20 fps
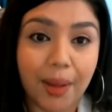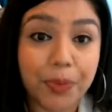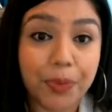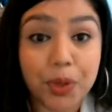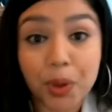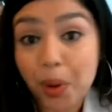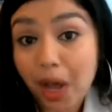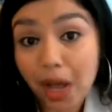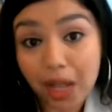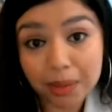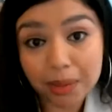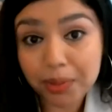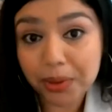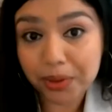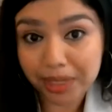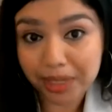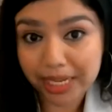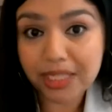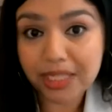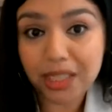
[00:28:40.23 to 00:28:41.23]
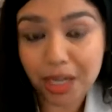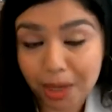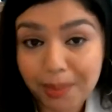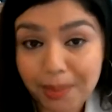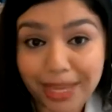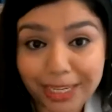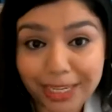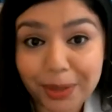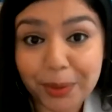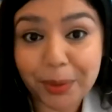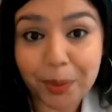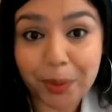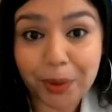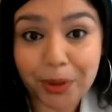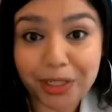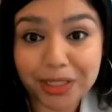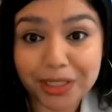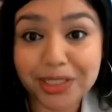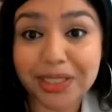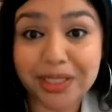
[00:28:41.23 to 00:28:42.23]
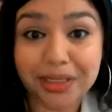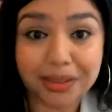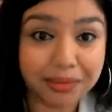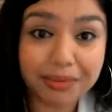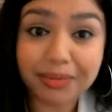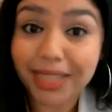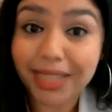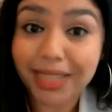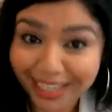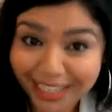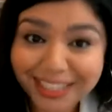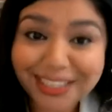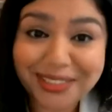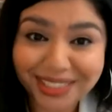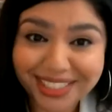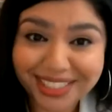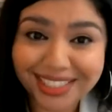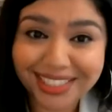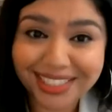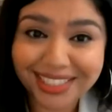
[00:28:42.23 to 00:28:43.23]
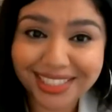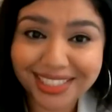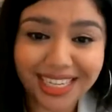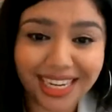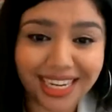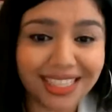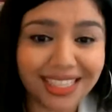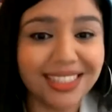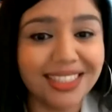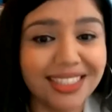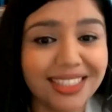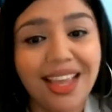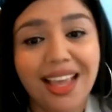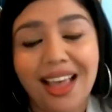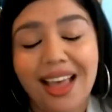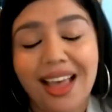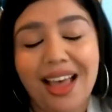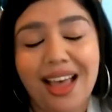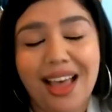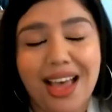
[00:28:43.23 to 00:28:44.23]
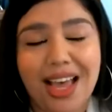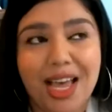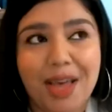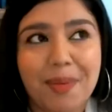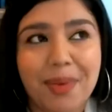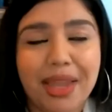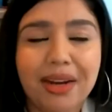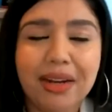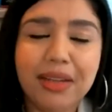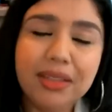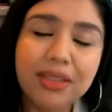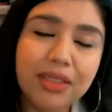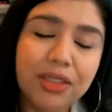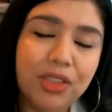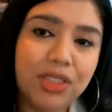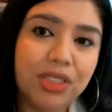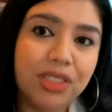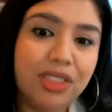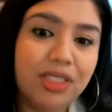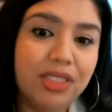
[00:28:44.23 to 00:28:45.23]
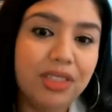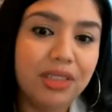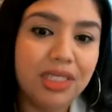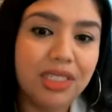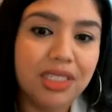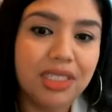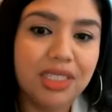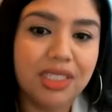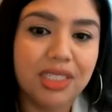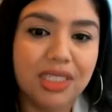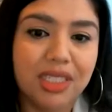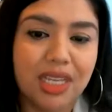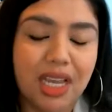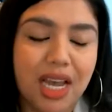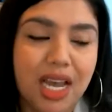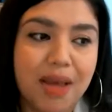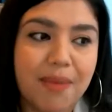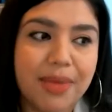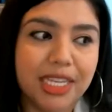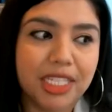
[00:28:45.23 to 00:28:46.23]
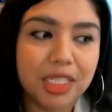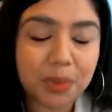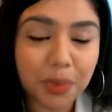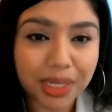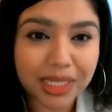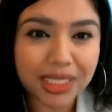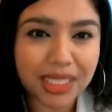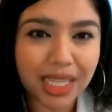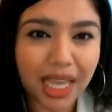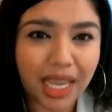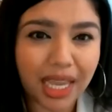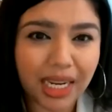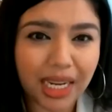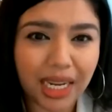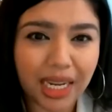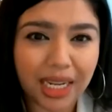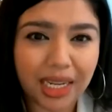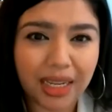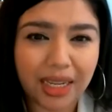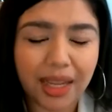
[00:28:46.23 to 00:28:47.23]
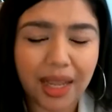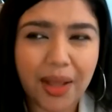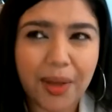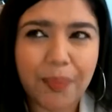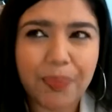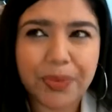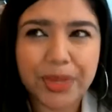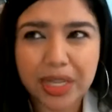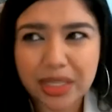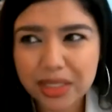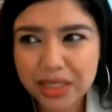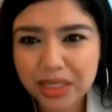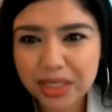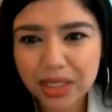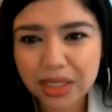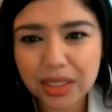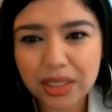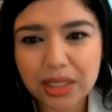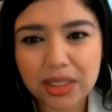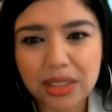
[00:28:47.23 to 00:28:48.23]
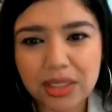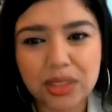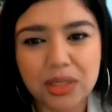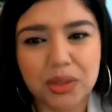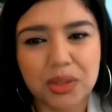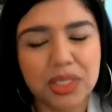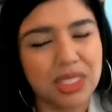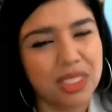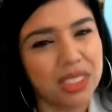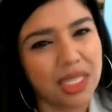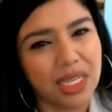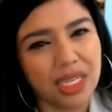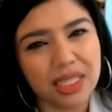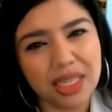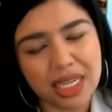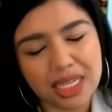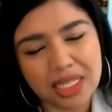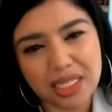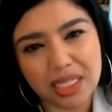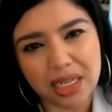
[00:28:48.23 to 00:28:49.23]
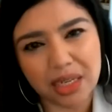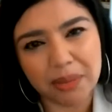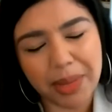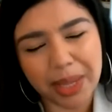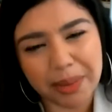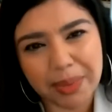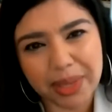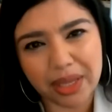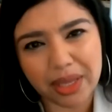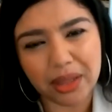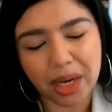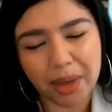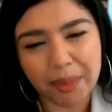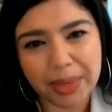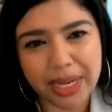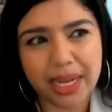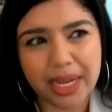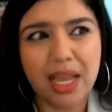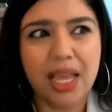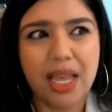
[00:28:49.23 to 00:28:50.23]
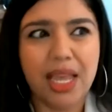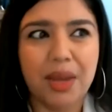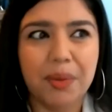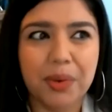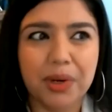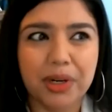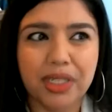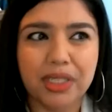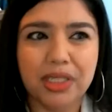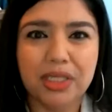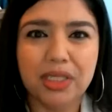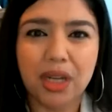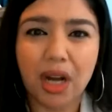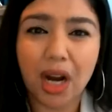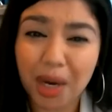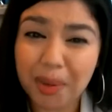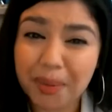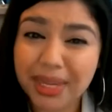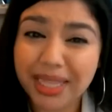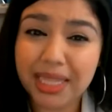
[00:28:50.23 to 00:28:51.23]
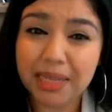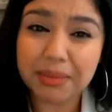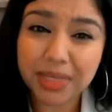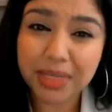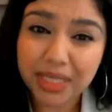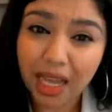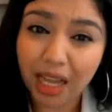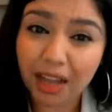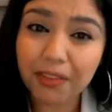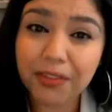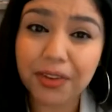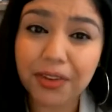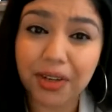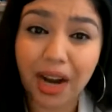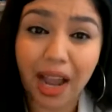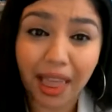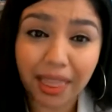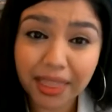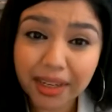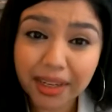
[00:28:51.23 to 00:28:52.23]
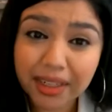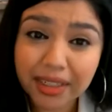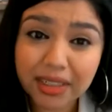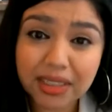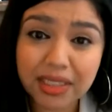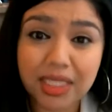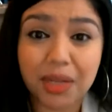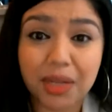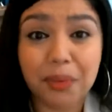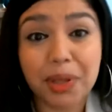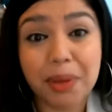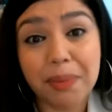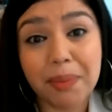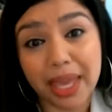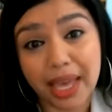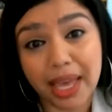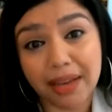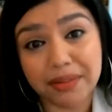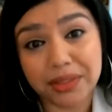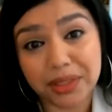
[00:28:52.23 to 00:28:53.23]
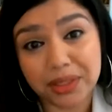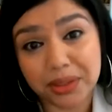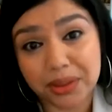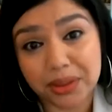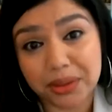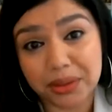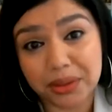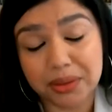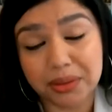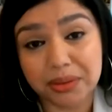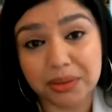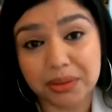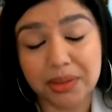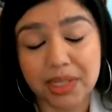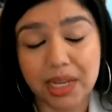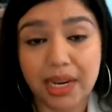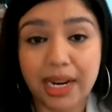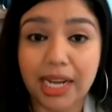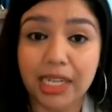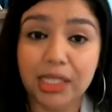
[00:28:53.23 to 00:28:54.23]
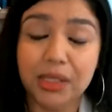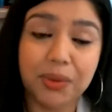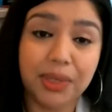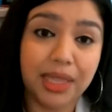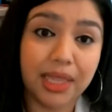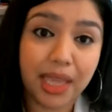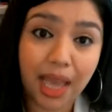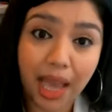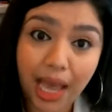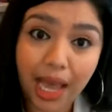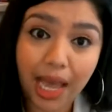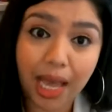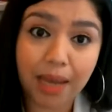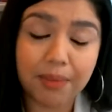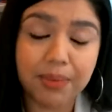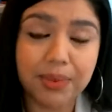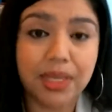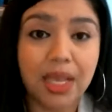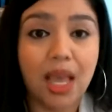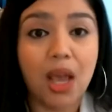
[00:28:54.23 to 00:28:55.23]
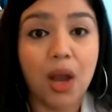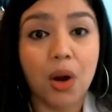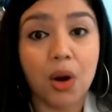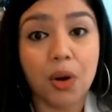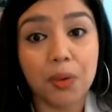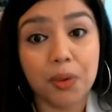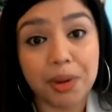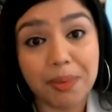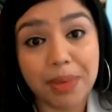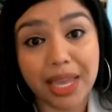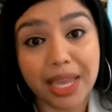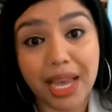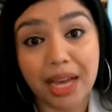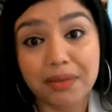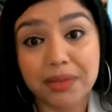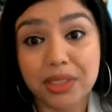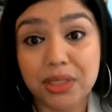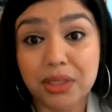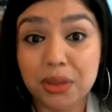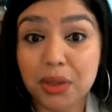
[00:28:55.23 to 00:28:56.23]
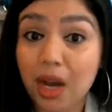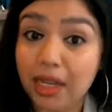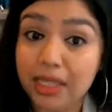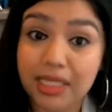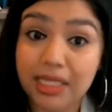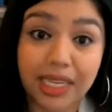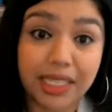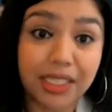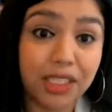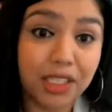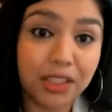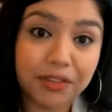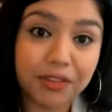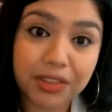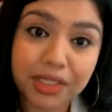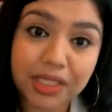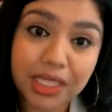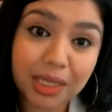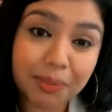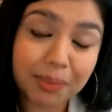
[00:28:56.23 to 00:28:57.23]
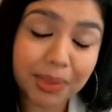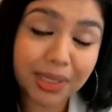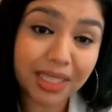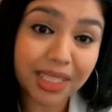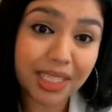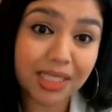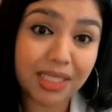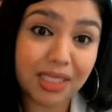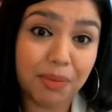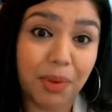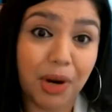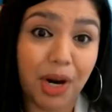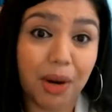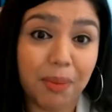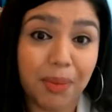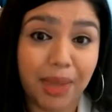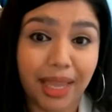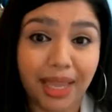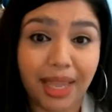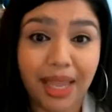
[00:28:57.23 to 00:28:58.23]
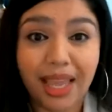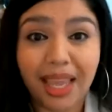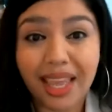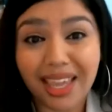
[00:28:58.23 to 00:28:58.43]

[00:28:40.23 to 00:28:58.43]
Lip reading: So all employees are mandated reporters, and that includes assistant deans. And also, should students express any concerns or just things that may be alarming in regards to harming themselves or others, then we may have to connect with CAPS, or we may have to contact University Police Department.